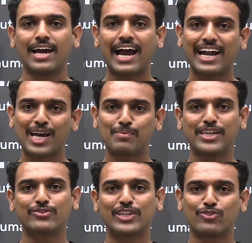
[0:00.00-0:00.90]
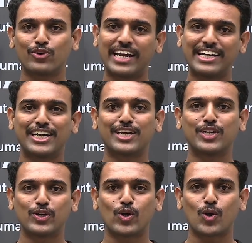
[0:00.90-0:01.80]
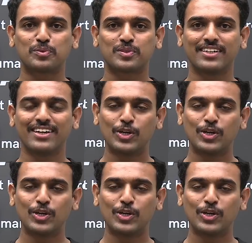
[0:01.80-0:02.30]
And I believe that for any technical optional,